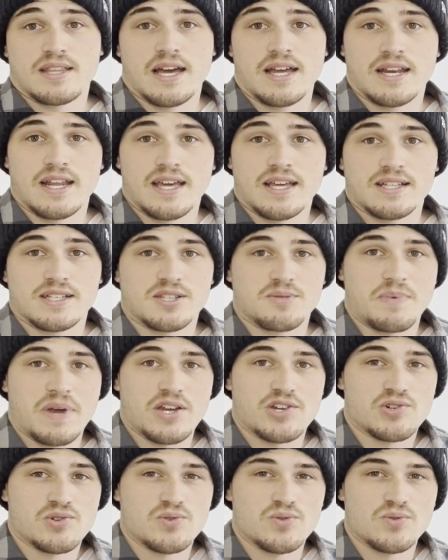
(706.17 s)
They need
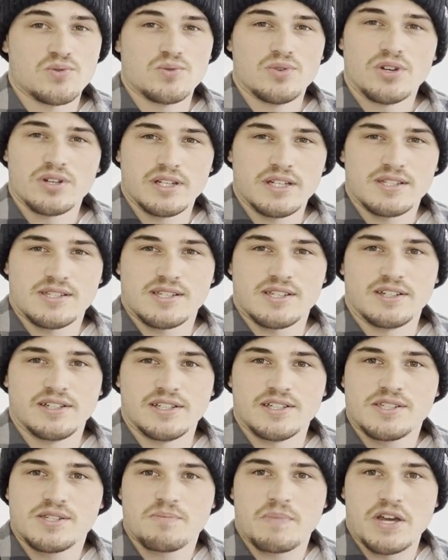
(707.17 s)
not
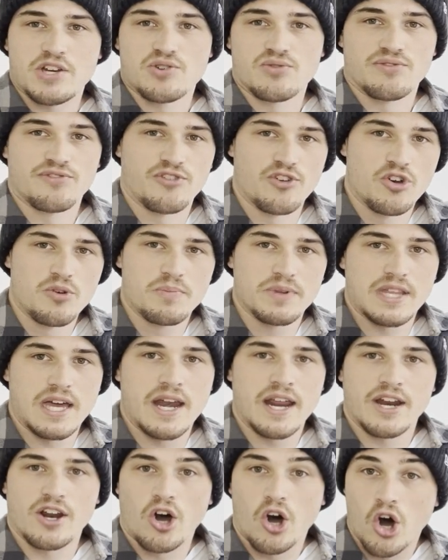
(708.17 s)
necessarily special food, but they
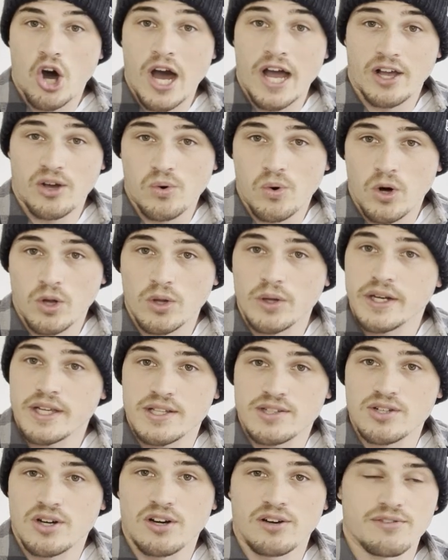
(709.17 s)
need high
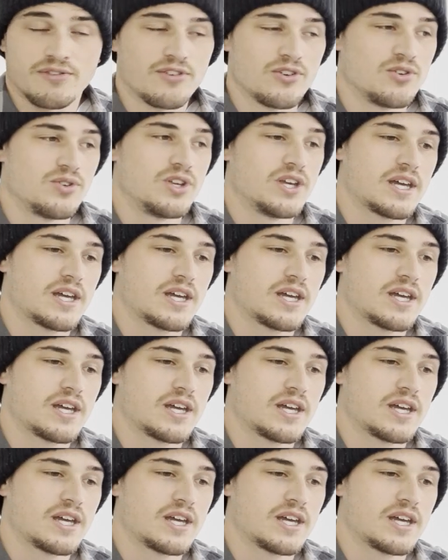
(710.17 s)
quality dog food.